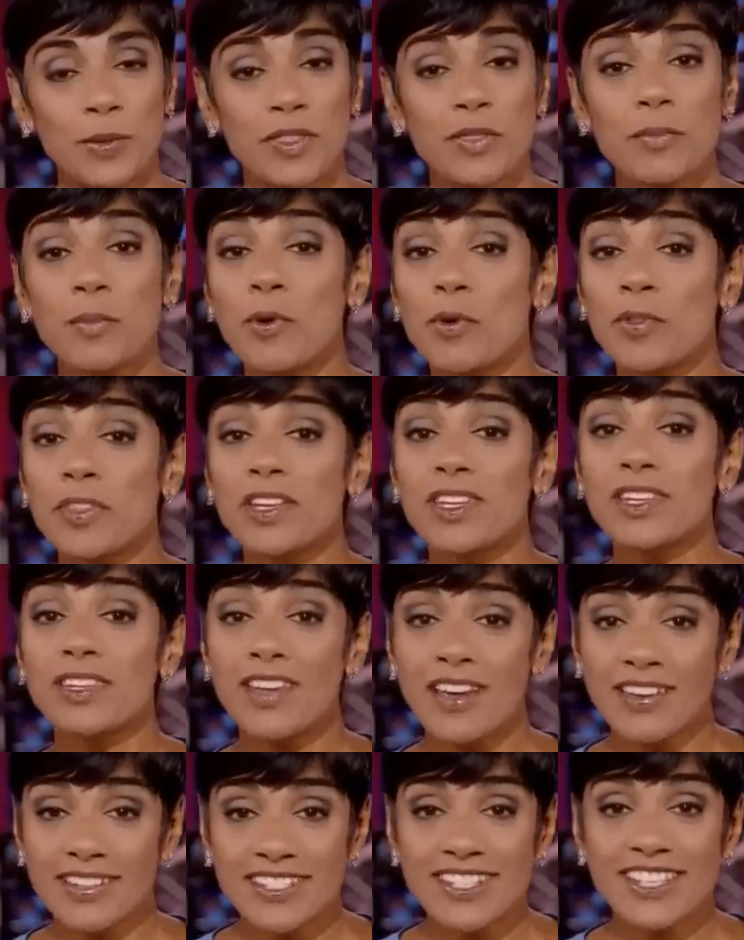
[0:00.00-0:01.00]
With more than
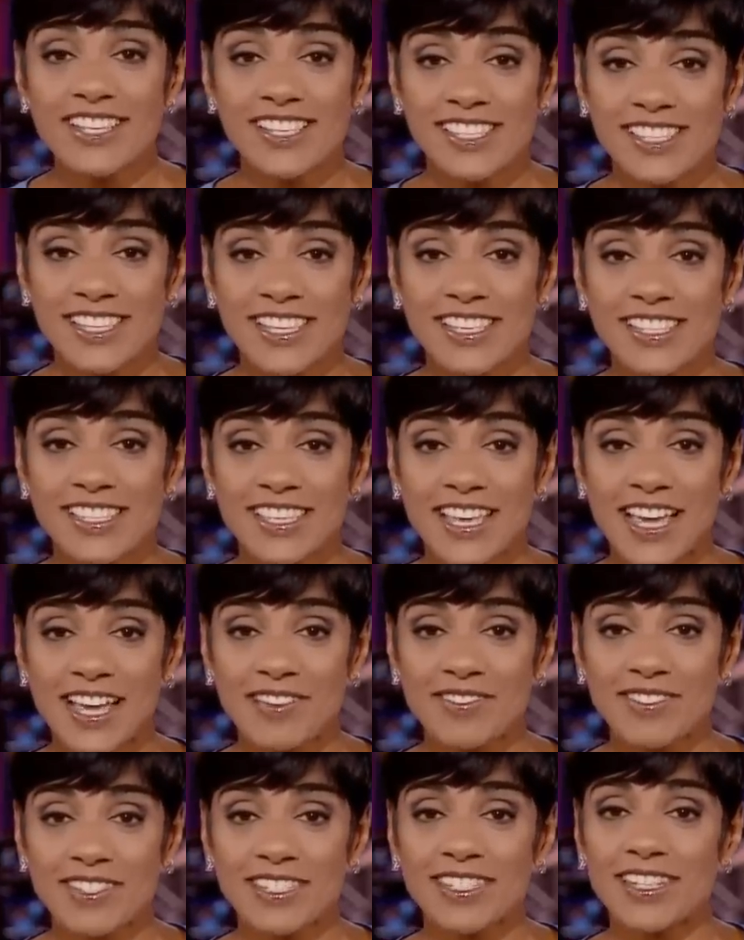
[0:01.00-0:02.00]
90 seats
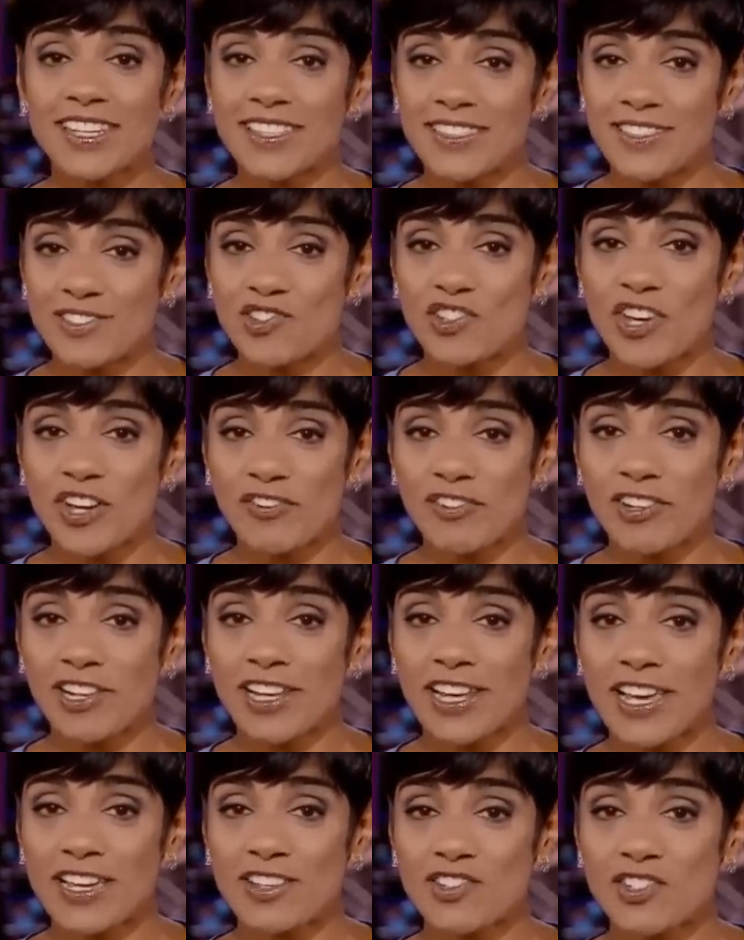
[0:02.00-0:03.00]
counted in the general
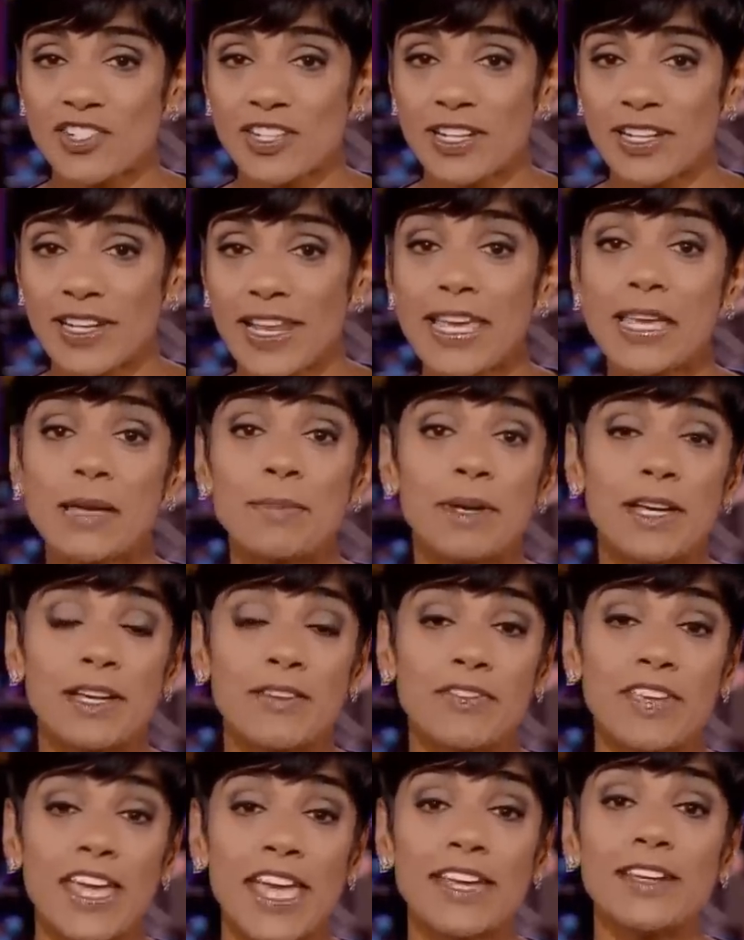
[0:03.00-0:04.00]
election, Labour
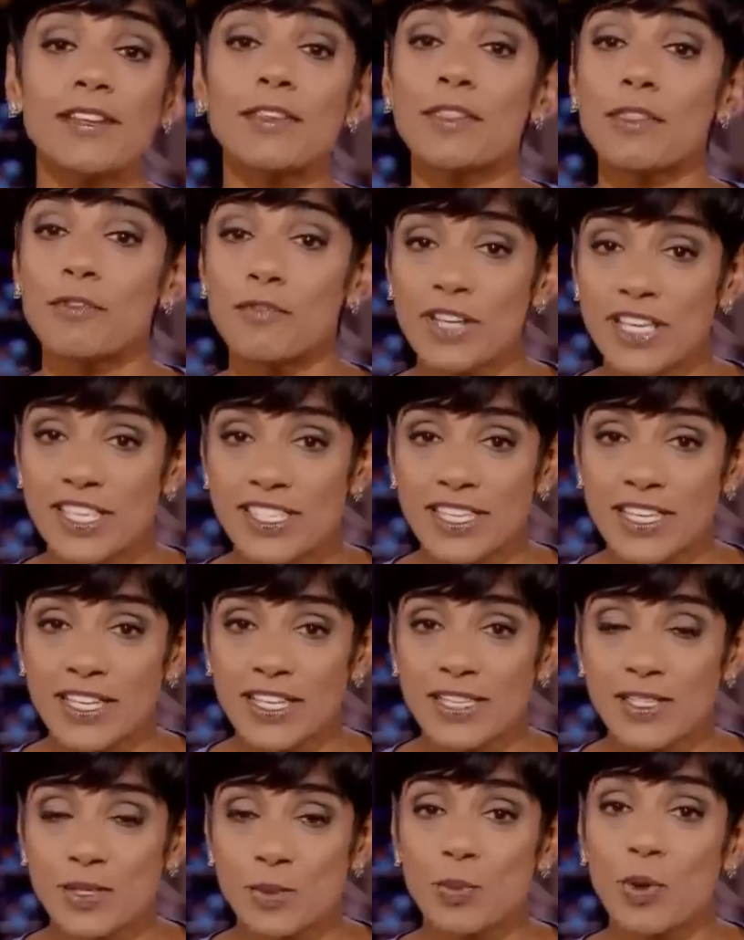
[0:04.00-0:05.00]
have gained 3
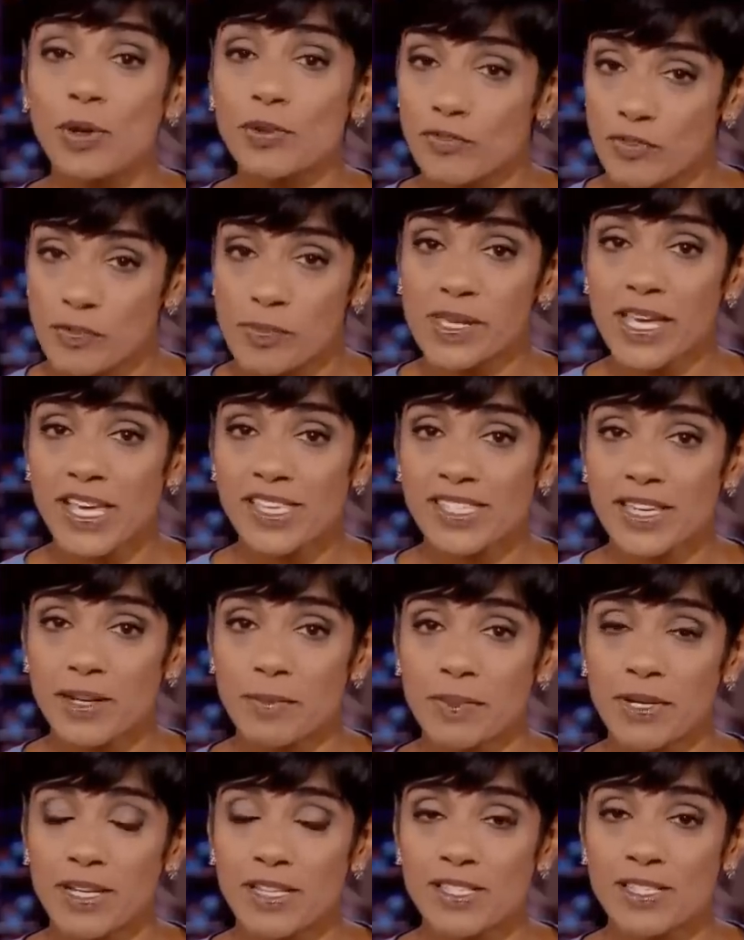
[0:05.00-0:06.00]
seats, one from the
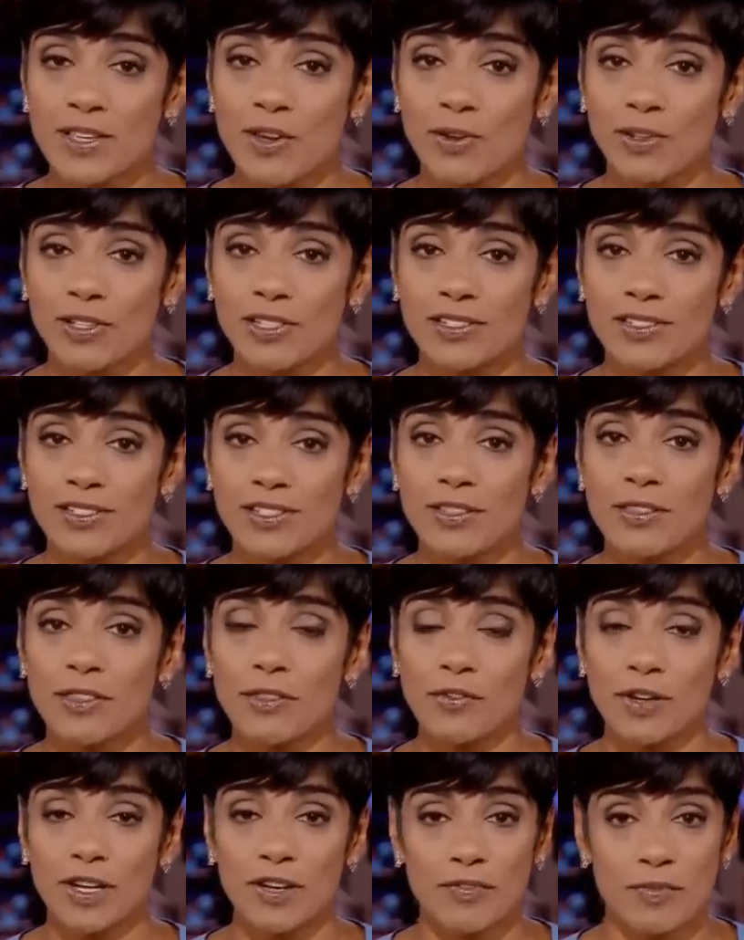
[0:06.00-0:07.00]
SNP in Scotland and
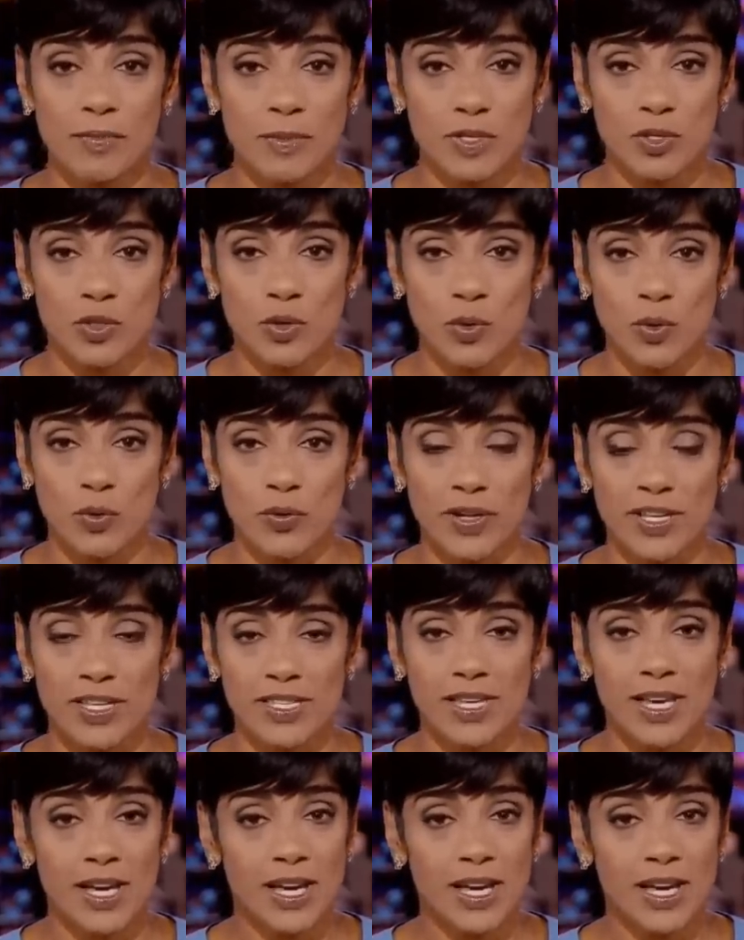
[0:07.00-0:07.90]
3 from the Tories.